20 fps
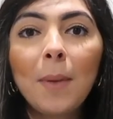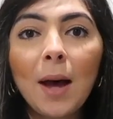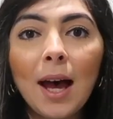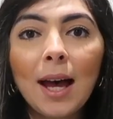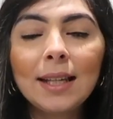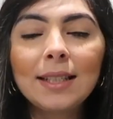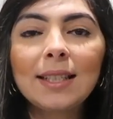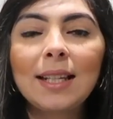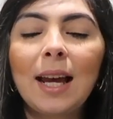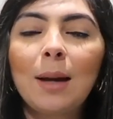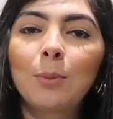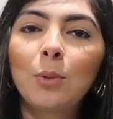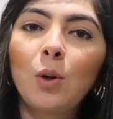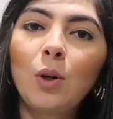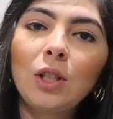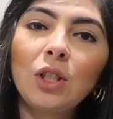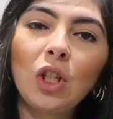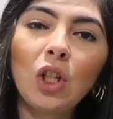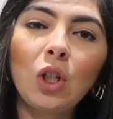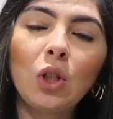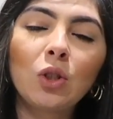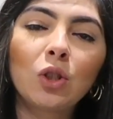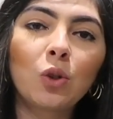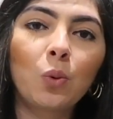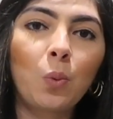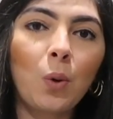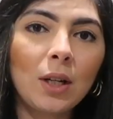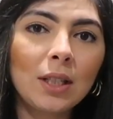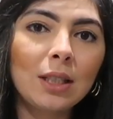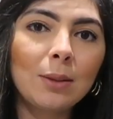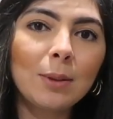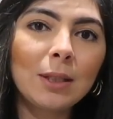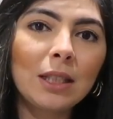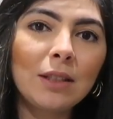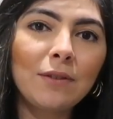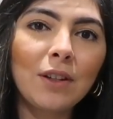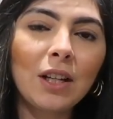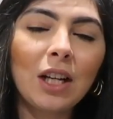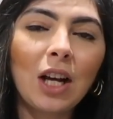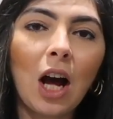but I'm going to use one
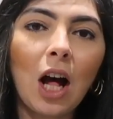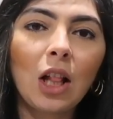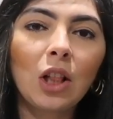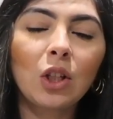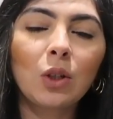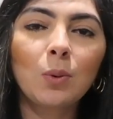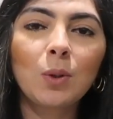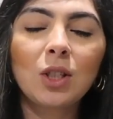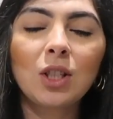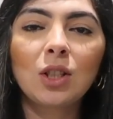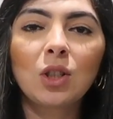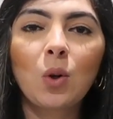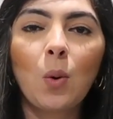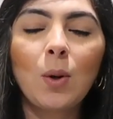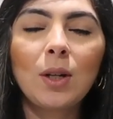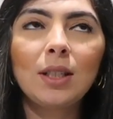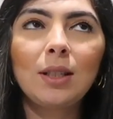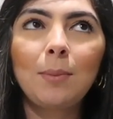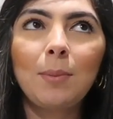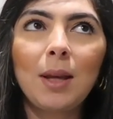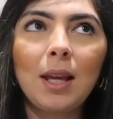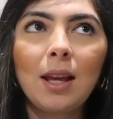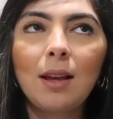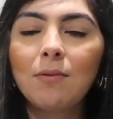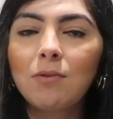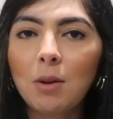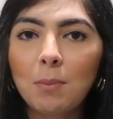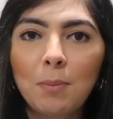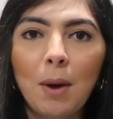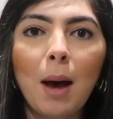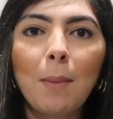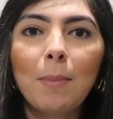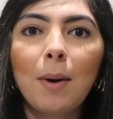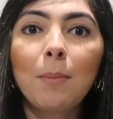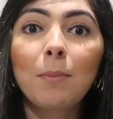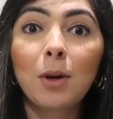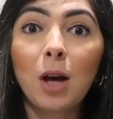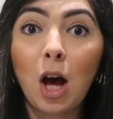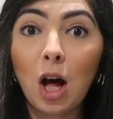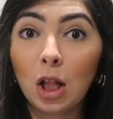specific color, which is going to be the
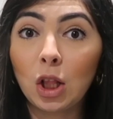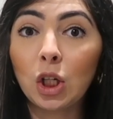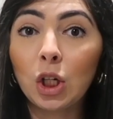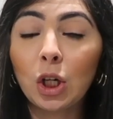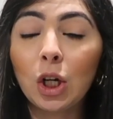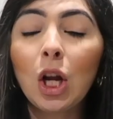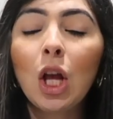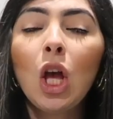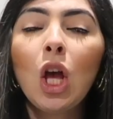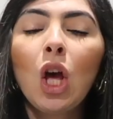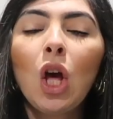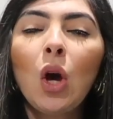pop-up color,